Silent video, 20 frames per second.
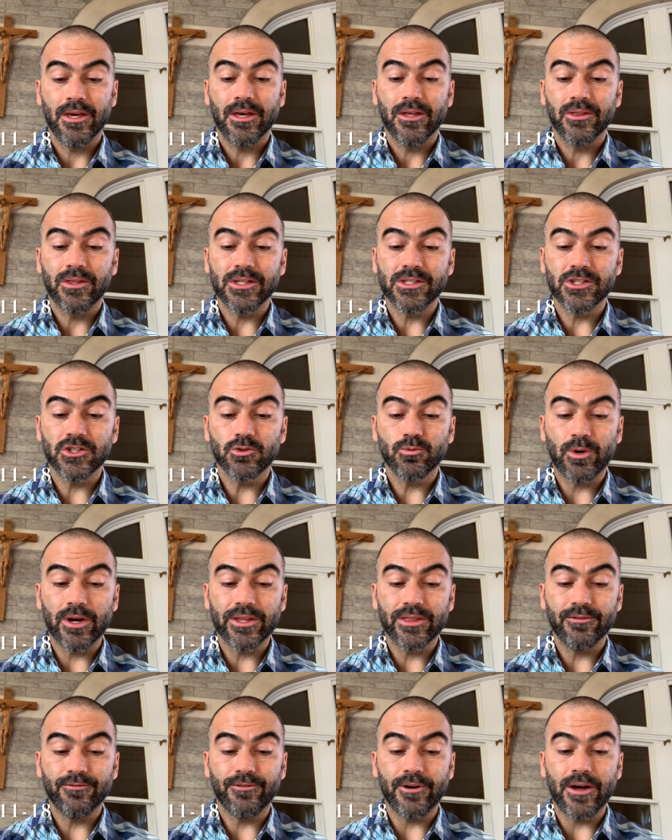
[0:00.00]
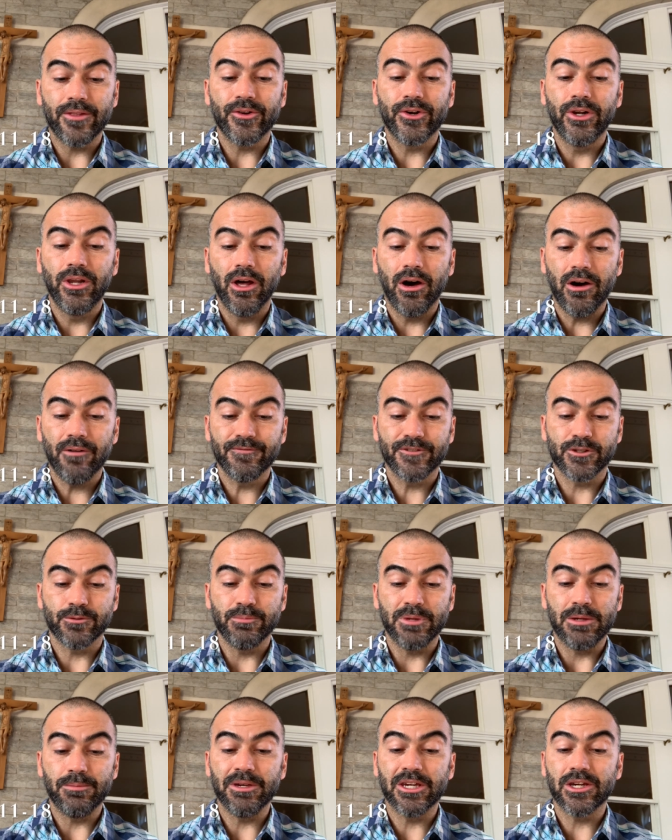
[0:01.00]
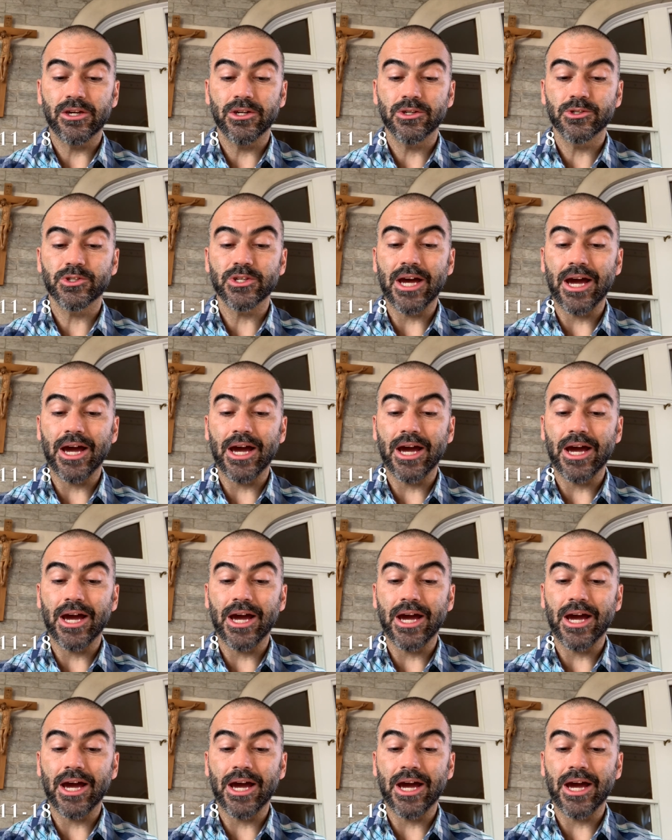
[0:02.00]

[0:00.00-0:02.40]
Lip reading: This is why the Father loves me, because